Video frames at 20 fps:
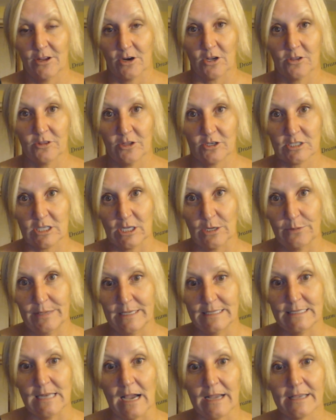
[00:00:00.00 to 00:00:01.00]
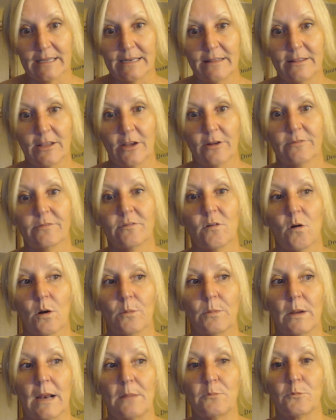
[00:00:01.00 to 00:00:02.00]
there's going to be a nugget in there
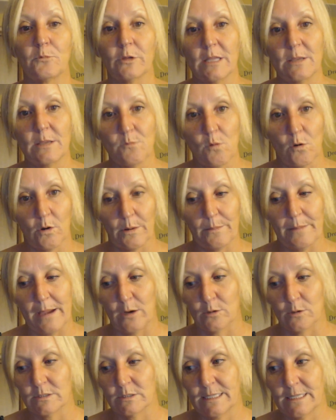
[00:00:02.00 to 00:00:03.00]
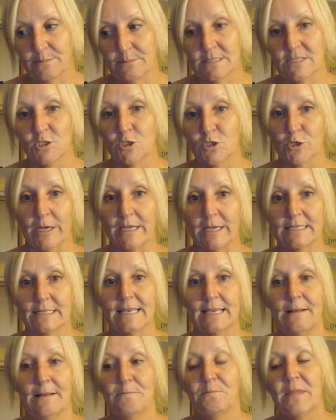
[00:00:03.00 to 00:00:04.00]
for. But I'm really more about tips and tricks.
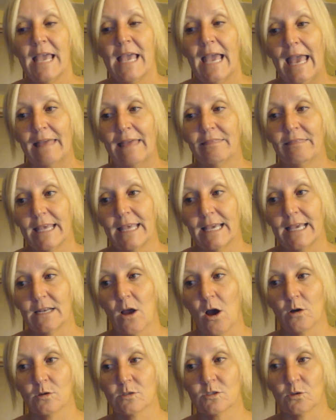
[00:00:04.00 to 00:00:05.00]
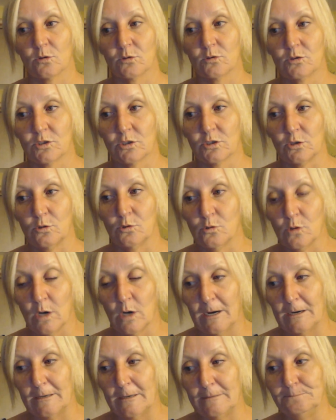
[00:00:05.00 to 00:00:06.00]
And then also
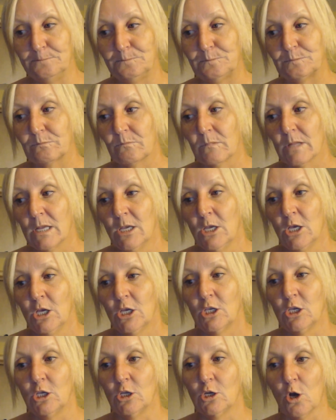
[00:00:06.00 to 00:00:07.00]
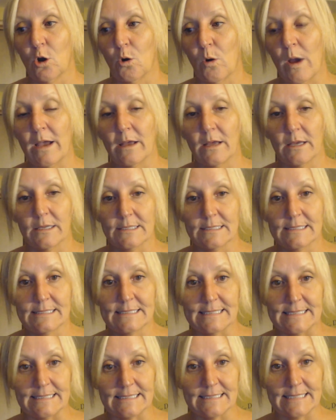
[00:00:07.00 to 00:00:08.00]
to, you know,
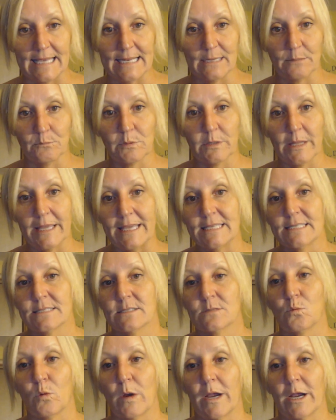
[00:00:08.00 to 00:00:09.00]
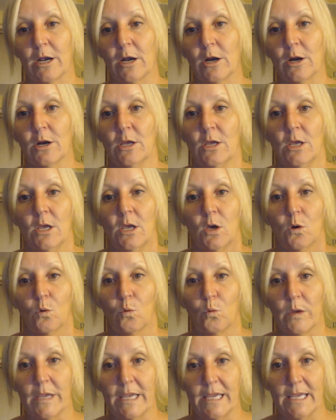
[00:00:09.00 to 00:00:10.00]
set in place where
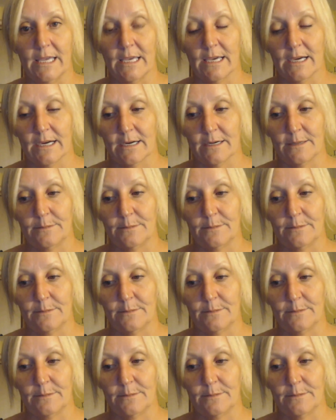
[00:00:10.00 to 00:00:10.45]
we